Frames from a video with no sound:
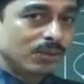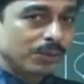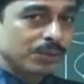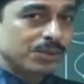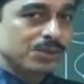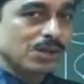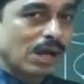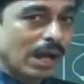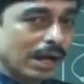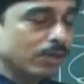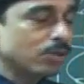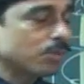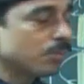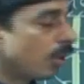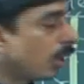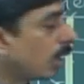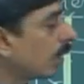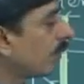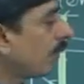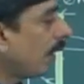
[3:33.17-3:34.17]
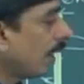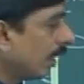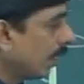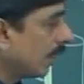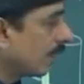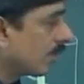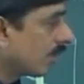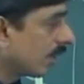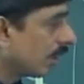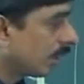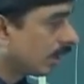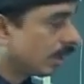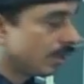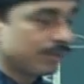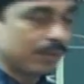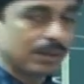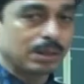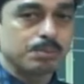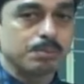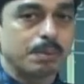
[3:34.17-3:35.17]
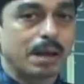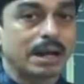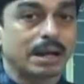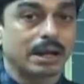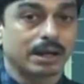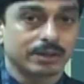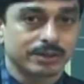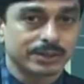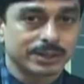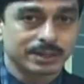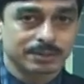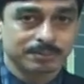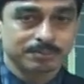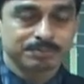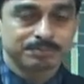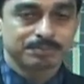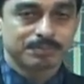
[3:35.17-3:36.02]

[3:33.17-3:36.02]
we try to modify it in the different manners.